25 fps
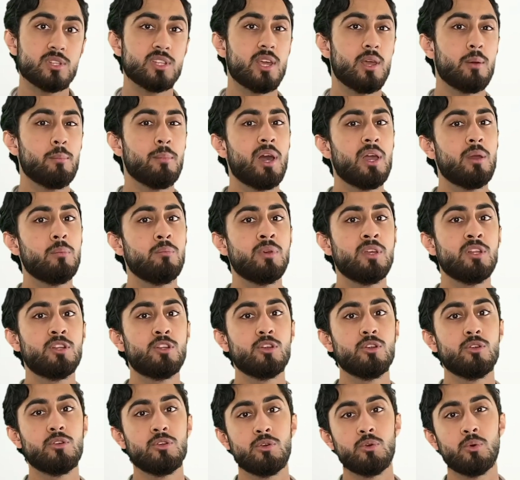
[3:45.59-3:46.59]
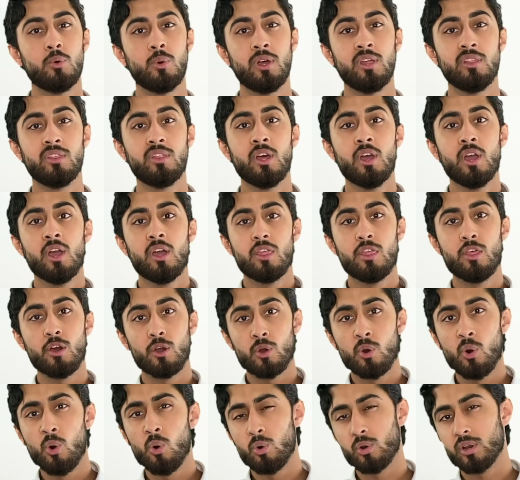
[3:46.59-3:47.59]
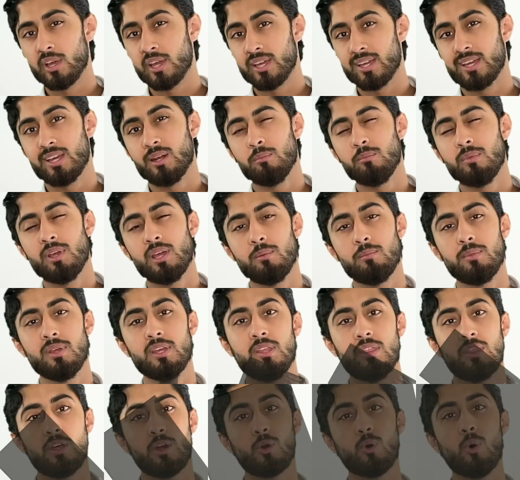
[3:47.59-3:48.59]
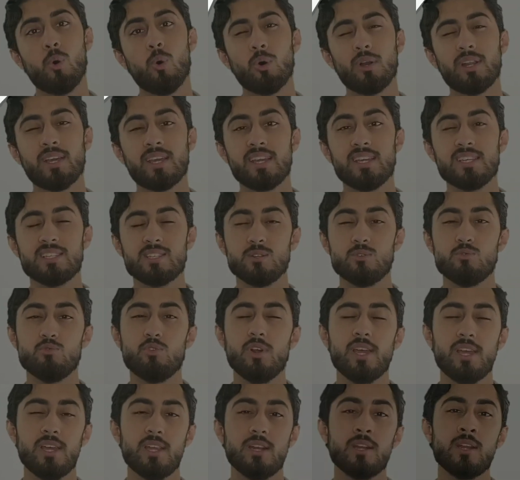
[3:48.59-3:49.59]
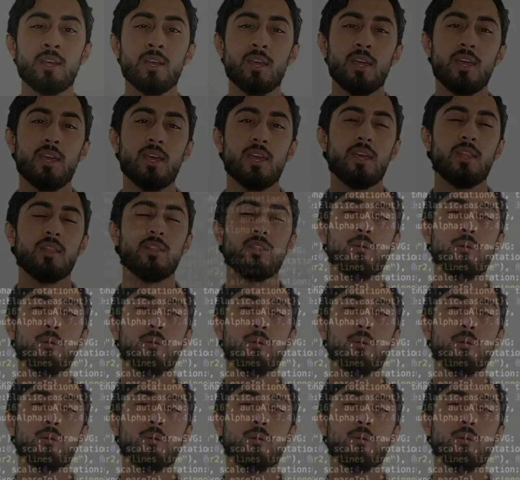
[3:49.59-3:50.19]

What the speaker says: it might be to do with the coding, and maybe the coding isn't written in